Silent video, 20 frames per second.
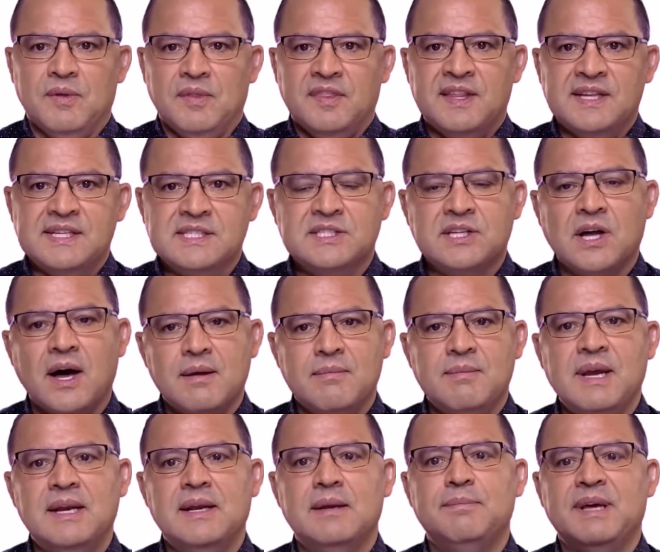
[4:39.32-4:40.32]
This is
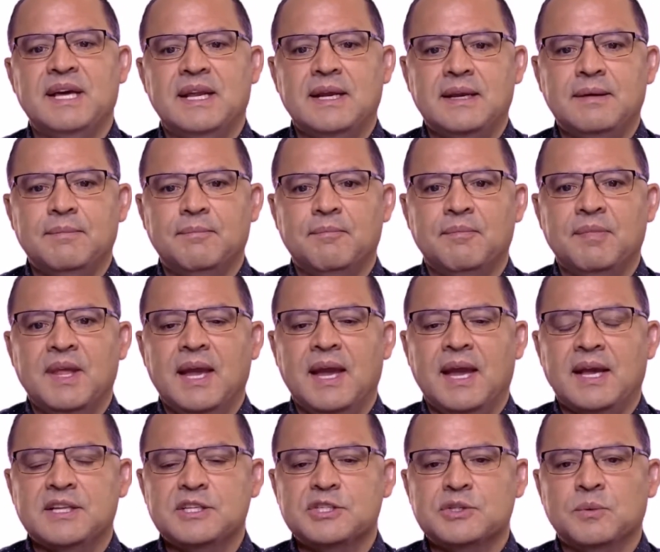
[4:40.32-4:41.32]
automated bidding,
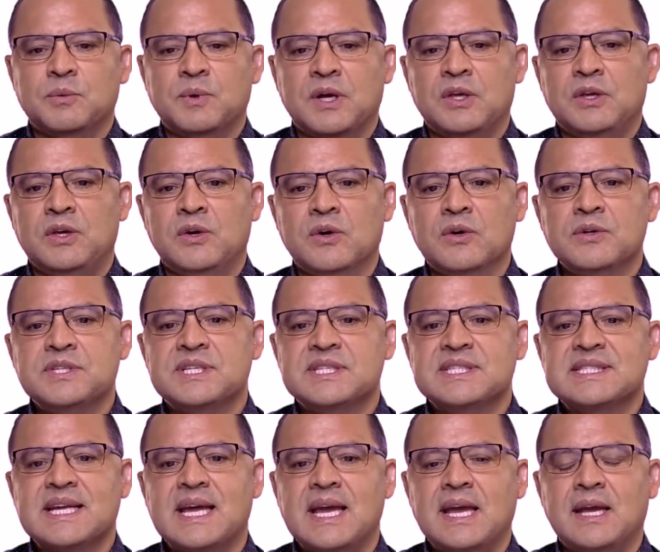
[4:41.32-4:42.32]
and so what you're
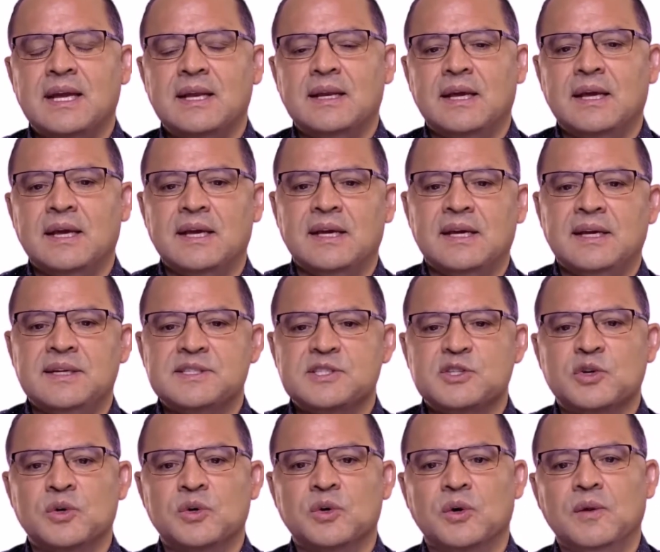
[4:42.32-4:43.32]
just saying is,
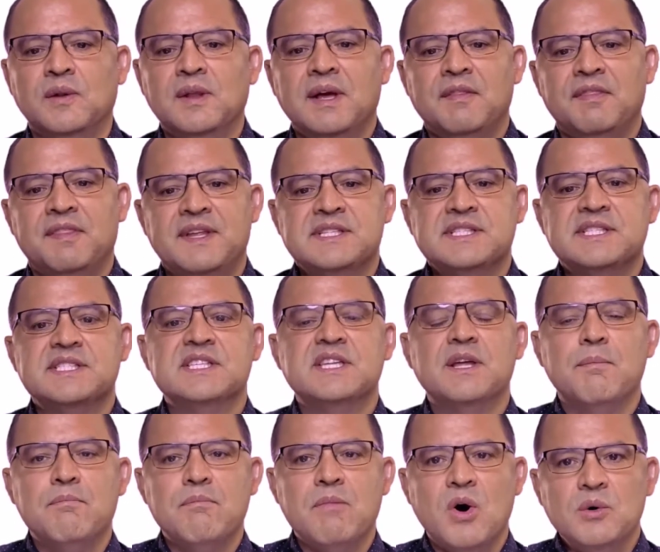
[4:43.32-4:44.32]
Google, this is
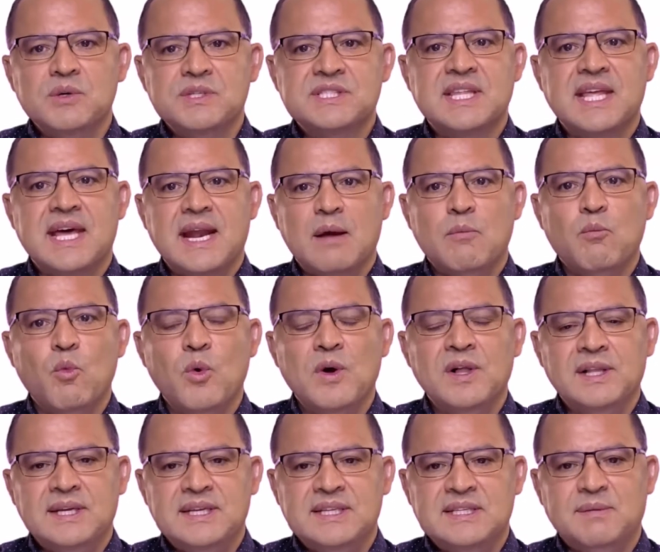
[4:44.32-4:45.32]
the most that I'm
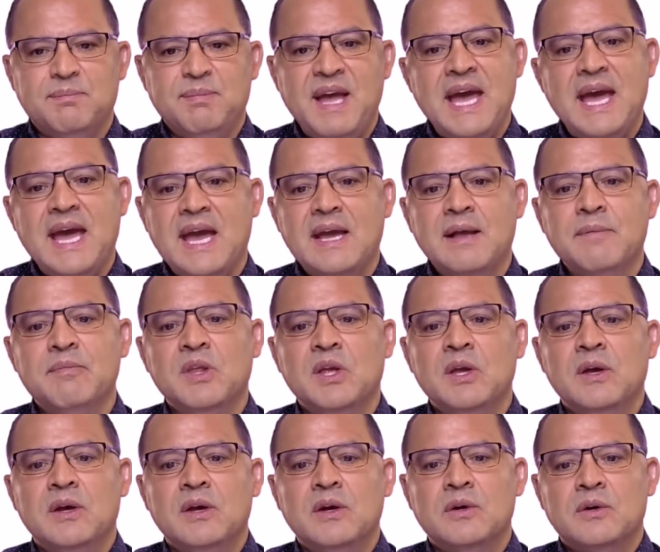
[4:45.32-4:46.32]
willing to pay
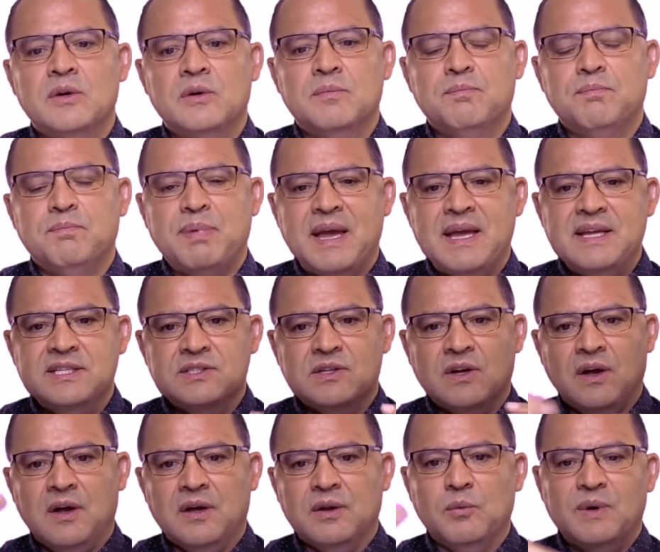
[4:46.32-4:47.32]
based
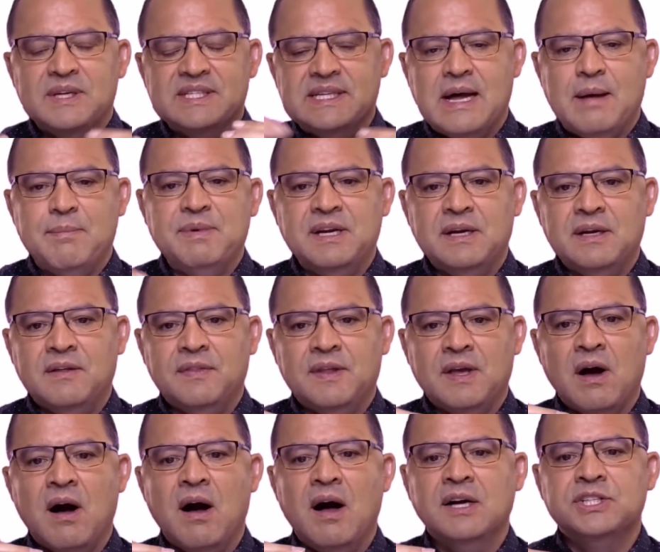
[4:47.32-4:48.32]
on what's happening in the
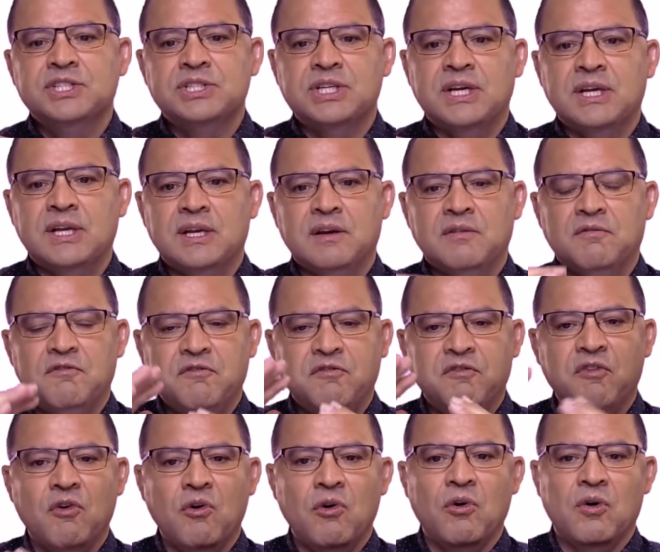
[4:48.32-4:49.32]
auction
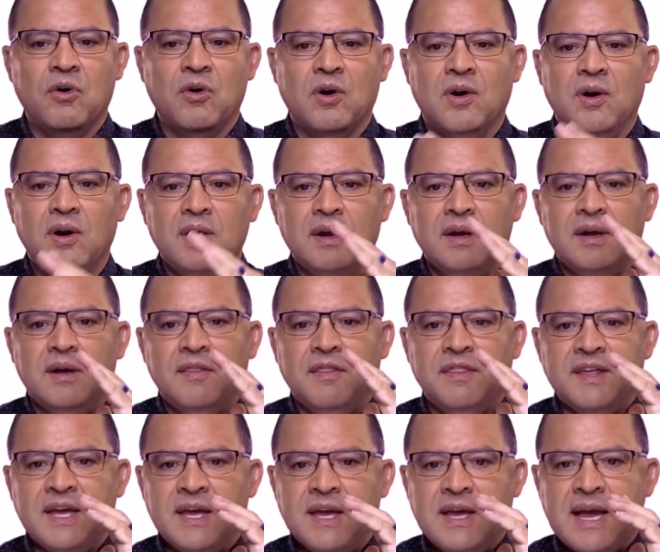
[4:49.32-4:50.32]
for
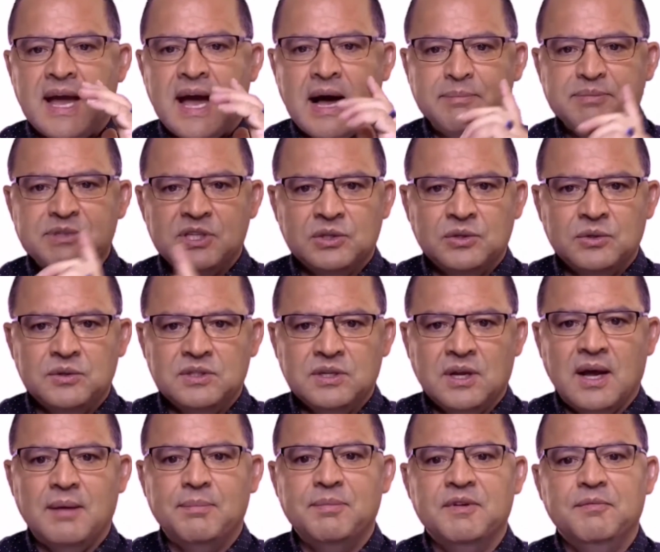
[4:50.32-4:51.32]
the absolute
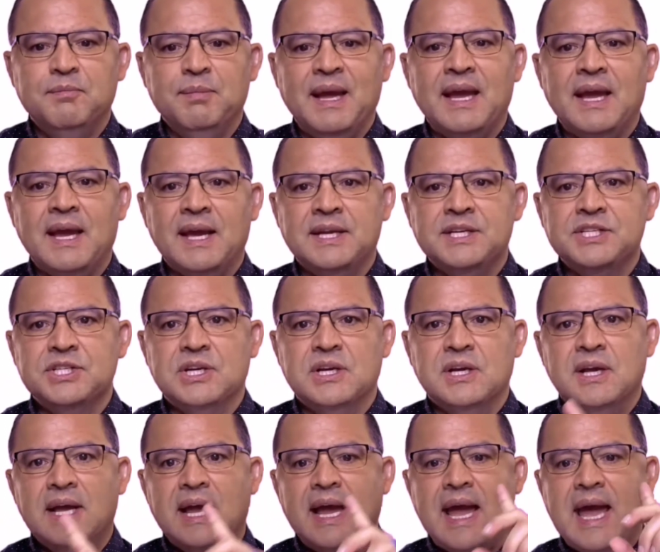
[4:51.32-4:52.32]
top of page,
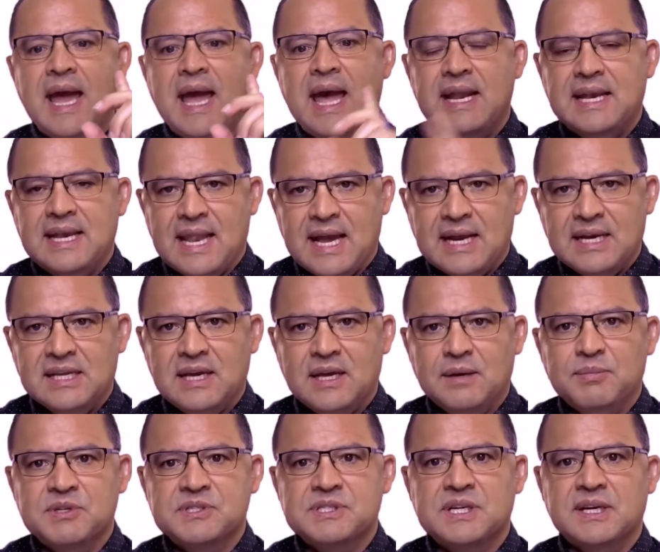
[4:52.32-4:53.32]
and
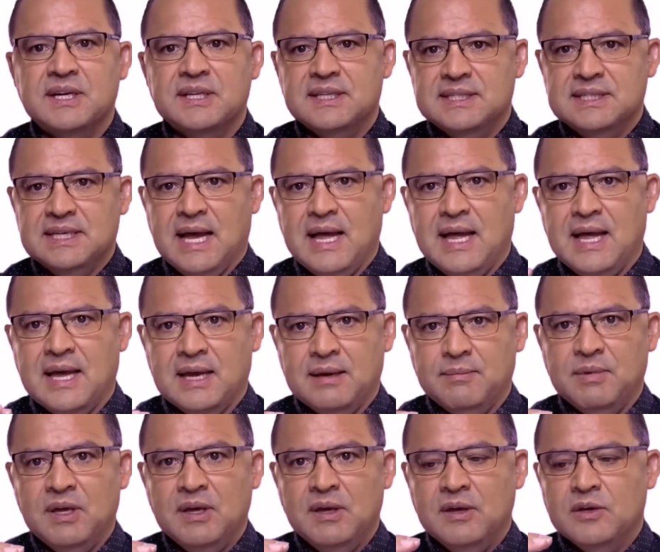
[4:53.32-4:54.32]
ninety-eight percent of the
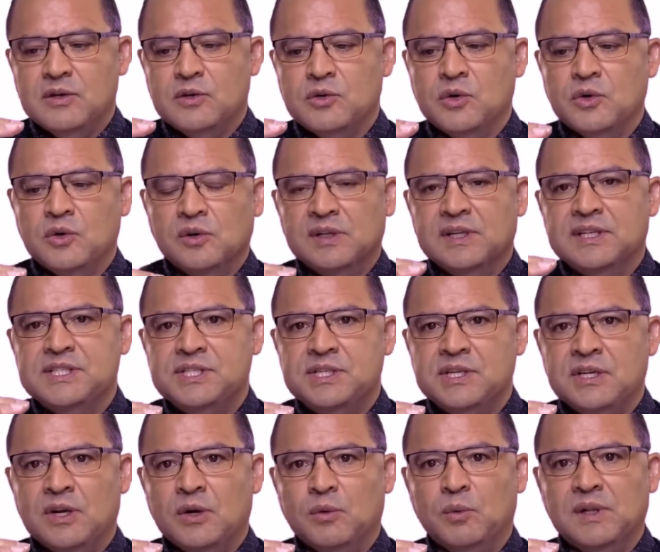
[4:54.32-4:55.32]
time Google,
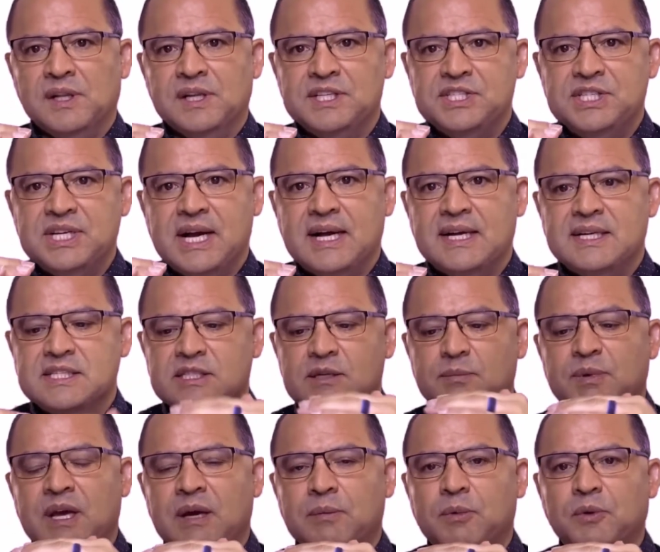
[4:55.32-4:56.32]
you know, will adjust to
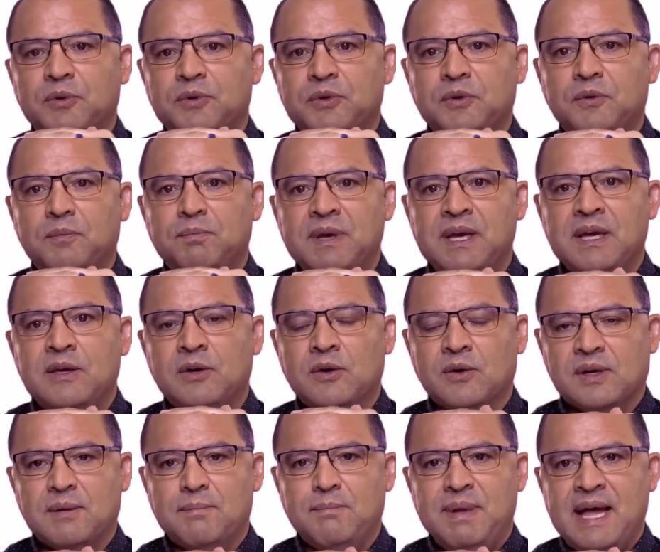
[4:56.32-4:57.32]
be able to beat your
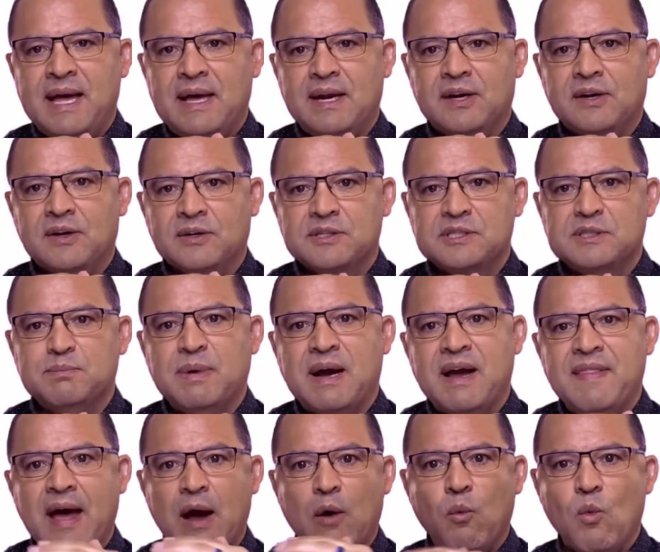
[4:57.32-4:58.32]
competitors
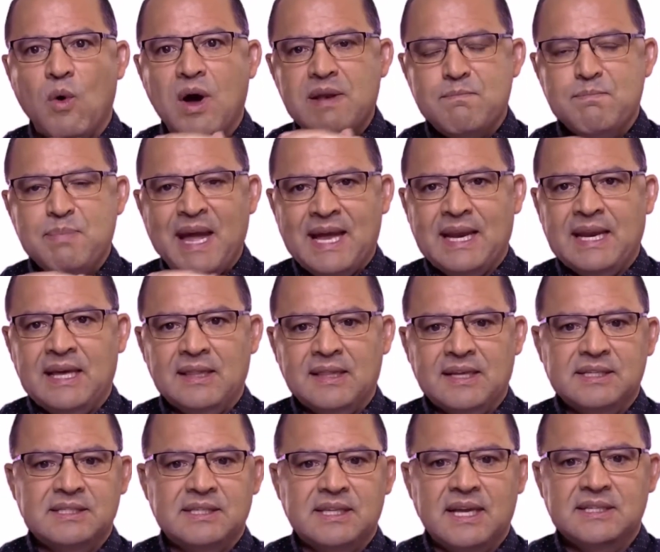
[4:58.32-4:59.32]
by that one penny
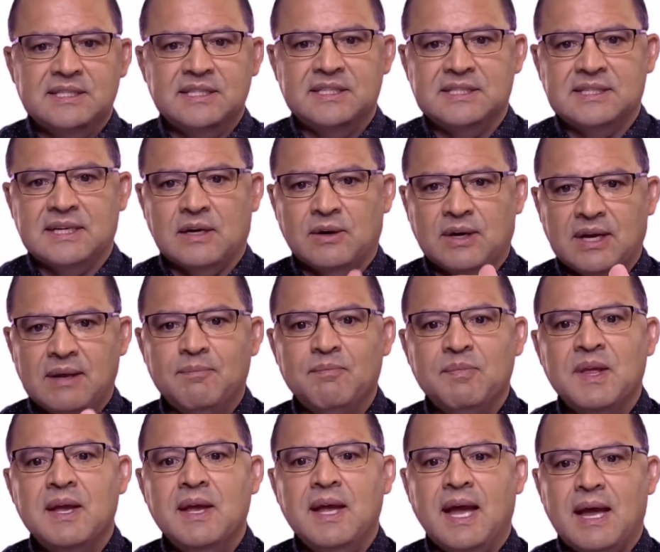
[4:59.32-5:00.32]
that's necessary
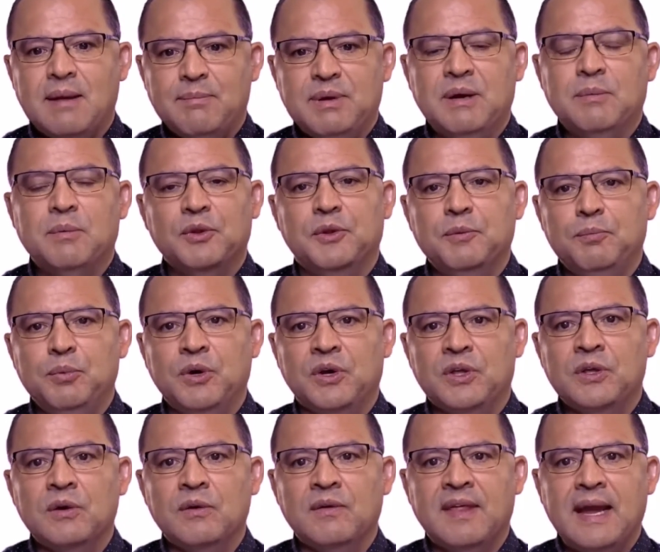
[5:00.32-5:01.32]
and be able to put
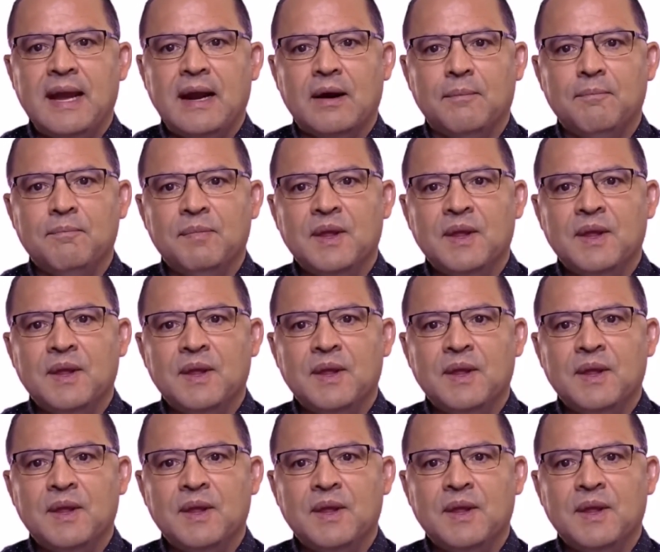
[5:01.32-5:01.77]
you there.